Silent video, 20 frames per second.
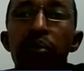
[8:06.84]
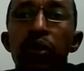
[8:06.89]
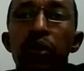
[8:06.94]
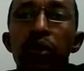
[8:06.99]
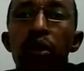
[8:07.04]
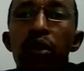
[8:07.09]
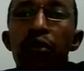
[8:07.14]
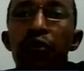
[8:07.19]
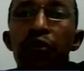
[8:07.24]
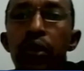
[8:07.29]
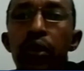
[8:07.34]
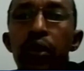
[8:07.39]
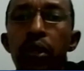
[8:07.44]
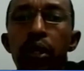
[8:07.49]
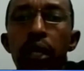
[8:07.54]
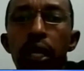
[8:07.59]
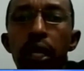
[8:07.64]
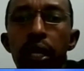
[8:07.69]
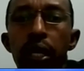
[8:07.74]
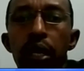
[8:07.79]
of
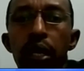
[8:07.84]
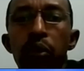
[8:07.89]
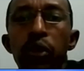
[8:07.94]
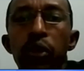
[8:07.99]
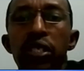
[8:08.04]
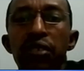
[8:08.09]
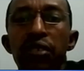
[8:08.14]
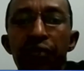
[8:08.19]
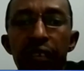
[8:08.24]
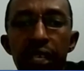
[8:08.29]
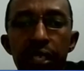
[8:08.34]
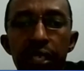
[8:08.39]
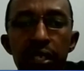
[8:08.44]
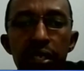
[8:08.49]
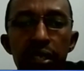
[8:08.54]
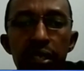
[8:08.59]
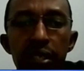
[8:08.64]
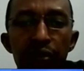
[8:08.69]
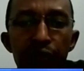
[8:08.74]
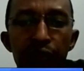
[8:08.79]
motivating the
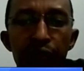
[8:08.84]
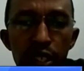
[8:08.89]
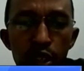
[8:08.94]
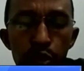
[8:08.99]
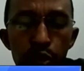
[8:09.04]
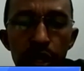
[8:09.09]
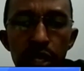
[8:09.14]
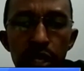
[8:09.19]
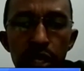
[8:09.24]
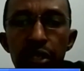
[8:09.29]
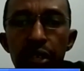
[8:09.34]
investment in the